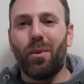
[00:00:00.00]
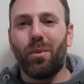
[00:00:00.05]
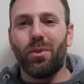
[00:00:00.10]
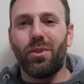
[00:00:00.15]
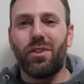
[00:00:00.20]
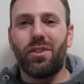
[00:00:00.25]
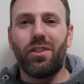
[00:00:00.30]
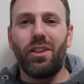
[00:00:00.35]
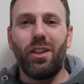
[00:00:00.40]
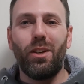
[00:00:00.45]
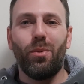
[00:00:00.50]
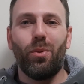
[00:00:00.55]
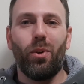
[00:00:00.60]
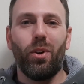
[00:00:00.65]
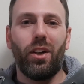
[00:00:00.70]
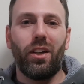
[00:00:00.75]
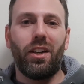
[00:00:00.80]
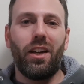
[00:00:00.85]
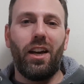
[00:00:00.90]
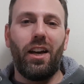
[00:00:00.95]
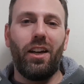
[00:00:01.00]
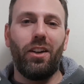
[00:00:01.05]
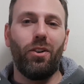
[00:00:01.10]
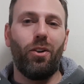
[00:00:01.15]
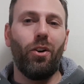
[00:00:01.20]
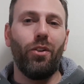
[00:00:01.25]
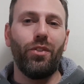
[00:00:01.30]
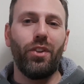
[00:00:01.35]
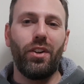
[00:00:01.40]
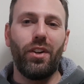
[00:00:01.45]
will see you all again
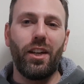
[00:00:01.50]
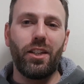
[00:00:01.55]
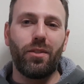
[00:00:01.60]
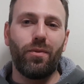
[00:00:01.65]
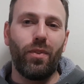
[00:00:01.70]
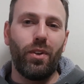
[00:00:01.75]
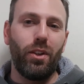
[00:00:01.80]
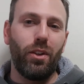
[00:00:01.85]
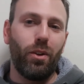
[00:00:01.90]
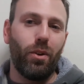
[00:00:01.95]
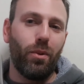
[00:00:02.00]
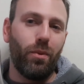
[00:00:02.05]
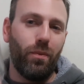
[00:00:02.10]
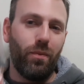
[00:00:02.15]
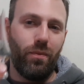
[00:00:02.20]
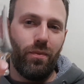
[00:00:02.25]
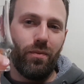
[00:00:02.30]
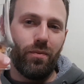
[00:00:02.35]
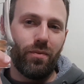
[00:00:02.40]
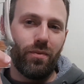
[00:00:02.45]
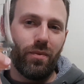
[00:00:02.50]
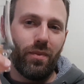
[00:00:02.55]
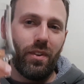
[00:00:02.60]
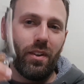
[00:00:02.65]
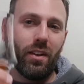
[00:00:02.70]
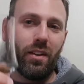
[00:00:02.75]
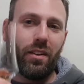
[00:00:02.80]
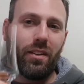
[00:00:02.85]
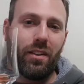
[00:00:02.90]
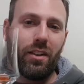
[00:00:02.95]
on the next video.
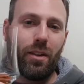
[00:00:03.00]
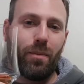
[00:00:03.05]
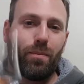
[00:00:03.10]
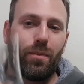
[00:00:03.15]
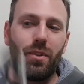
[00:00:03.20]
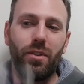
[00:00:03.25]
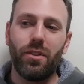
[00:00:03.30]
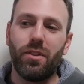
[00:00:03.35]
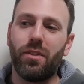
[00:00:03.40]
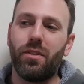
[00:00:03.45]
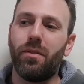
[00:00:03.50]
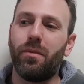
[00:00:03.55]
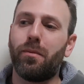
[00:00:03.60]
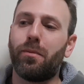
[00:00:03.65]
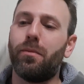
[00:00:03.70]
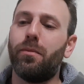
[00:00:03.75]
KIPPIS.